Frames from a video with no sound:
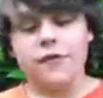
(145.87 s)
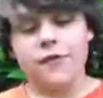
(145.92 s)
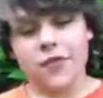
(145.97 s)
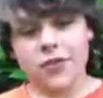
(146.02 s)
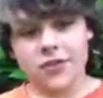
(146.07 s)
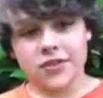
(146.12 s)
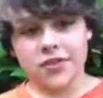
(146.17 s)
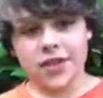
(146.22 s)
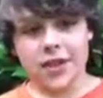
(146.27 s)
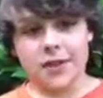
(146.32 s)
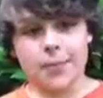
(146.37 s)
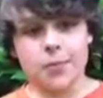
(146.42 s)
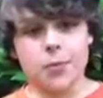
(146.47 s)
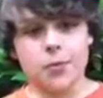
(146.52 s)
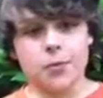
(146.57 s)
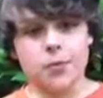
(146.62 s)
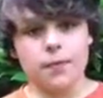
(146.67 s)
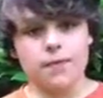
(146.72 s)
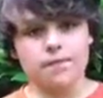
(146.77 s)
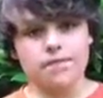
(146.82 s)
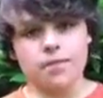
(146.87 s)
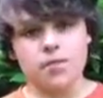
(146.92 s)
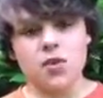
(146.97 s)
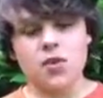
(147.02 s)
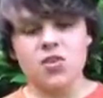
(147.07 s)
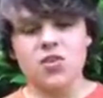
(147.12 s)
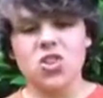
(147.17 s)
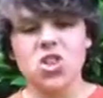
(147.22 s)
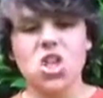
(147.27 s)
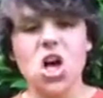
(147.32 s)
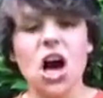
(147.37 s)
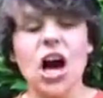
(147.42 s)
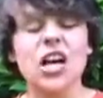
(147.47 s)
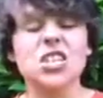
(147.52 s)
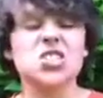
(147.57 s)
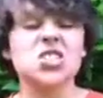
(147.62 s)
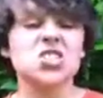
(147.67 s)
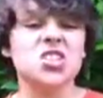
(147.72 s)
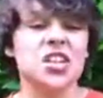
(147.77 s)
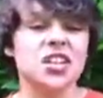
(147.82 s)
For example,
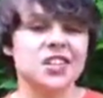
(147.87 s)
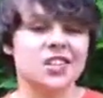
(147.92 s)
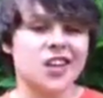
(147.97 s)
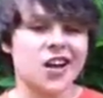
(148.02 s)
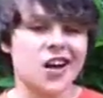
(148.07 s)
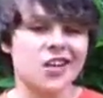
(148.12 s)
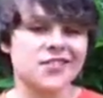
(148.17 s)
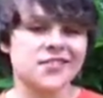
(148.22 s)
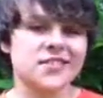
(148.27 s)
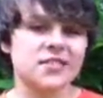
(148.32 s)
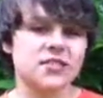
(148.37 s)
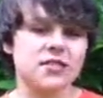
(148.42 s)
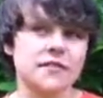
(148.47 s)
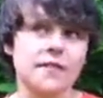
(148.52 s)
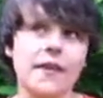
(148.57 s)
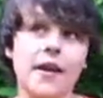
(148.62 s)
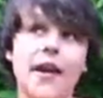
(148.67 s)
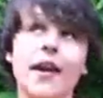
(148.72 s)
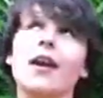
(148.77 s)
lots and lots of